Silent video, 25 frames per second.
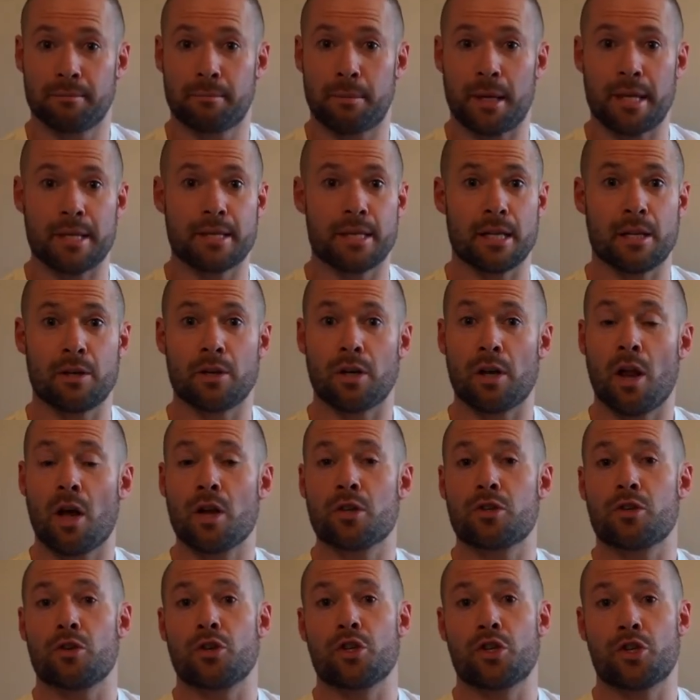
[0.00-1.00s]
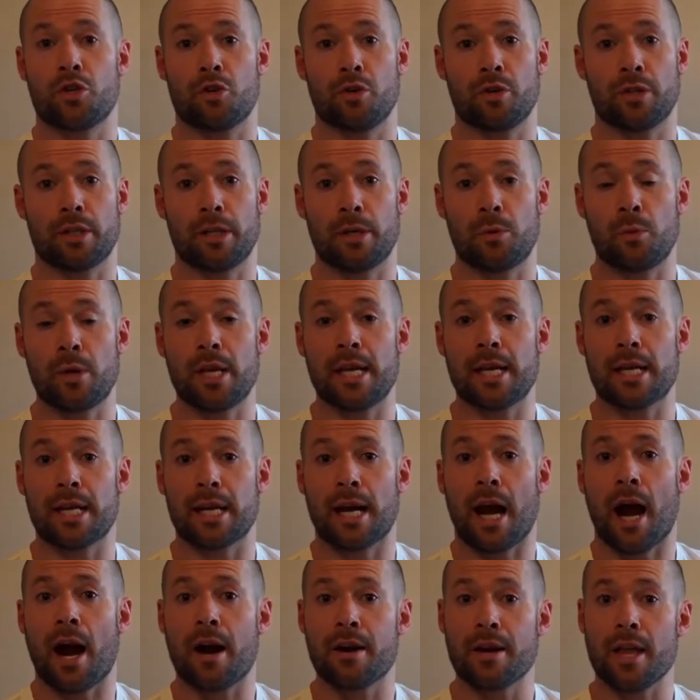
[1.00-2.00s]
Basically, cut a long story short, in a week in
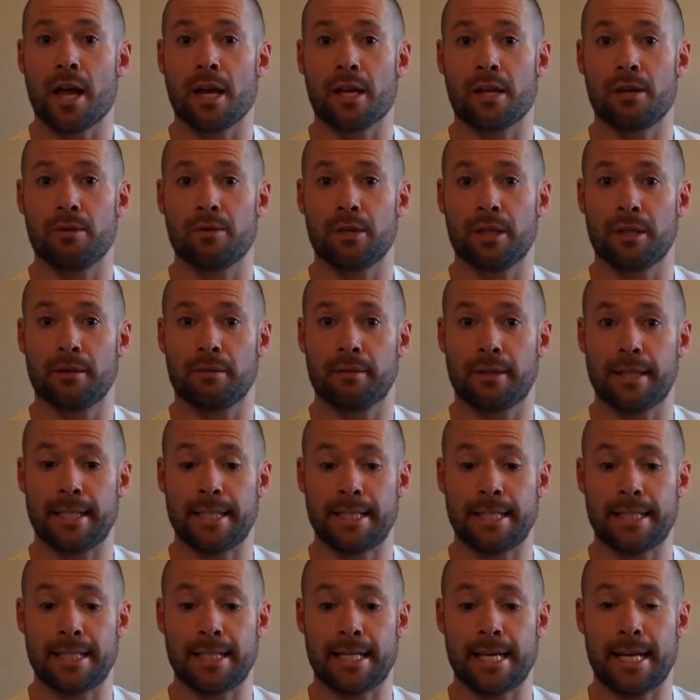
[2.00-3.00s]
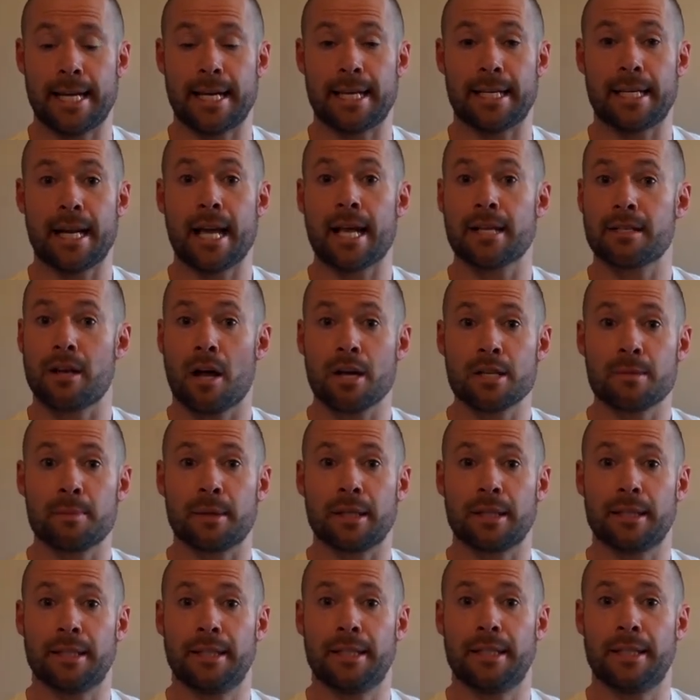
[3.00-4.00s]
a cardiac unit in Naas
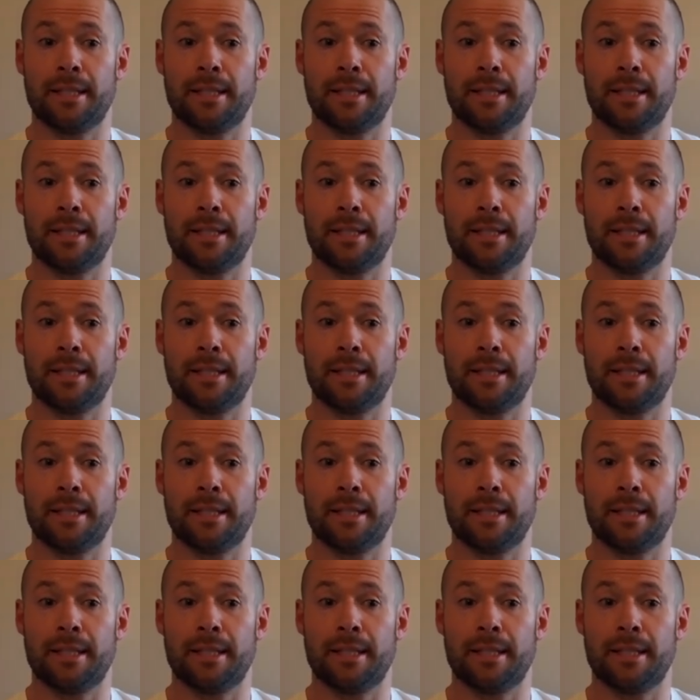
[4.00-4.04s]
Hospital.